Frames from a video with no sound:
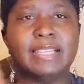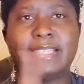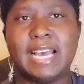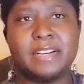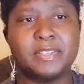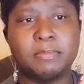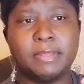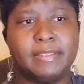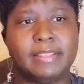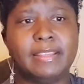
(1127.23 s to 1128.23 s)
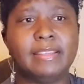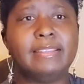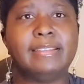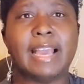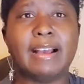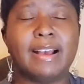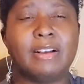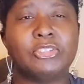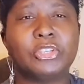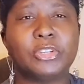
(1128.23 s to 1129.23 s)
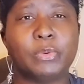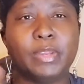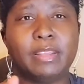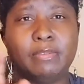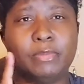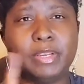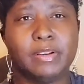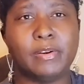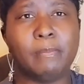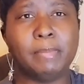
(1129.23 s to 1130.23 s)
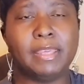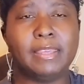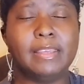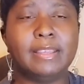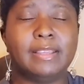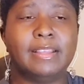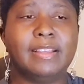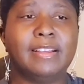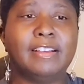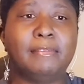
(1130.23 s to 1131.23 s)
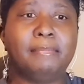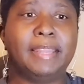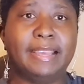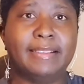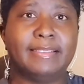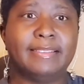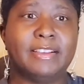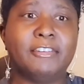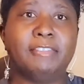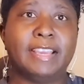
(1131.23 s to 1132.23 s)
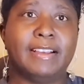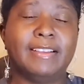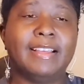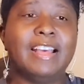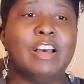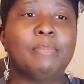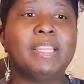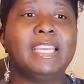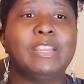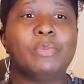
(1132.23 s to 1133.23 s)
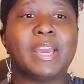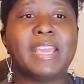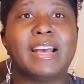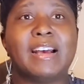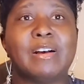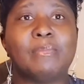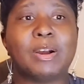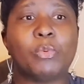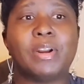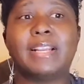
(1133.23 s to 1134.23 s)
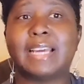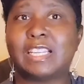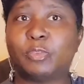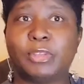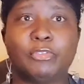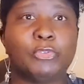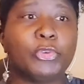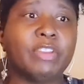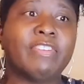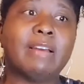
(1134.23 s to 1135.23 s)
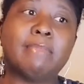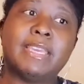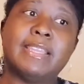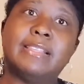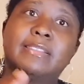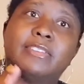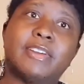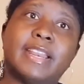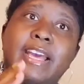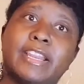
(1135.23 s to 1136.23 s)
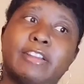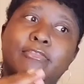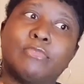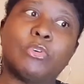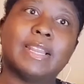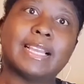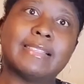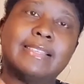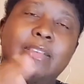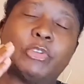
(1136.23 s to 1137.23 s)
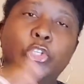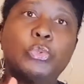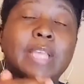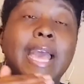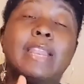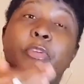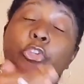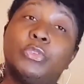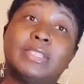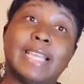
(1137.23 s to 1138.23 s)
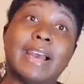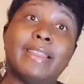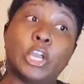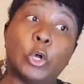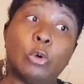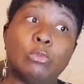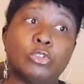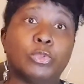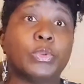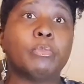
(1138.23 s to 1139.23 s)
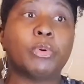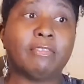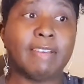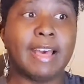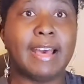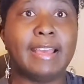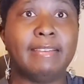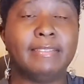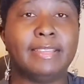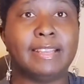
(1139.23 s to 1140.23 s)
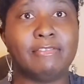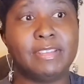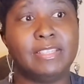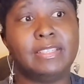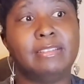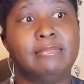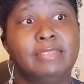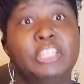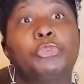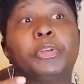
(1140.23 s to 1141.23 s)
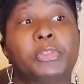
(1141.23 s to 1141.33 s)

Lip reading: Dynasplint thing, yeah, I'll show you with it on me next. So yeah, but anyway, I wore that Dynasplint for 45 minutes, started out at a 4, like I said, I had to reduce it down at home to a 3.5, then I eventually then to a